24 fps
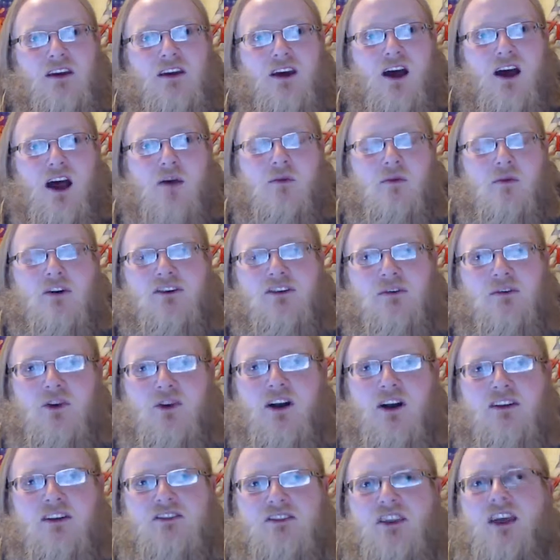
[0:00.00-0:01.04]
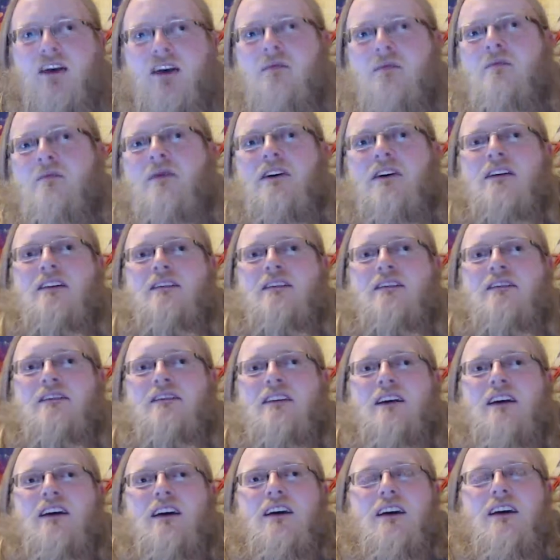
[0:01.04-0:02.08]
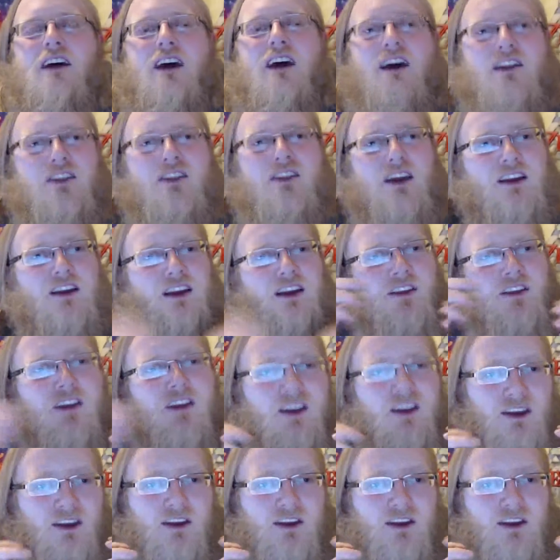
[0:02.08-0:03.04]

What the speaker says: I must impress them! And then he, like,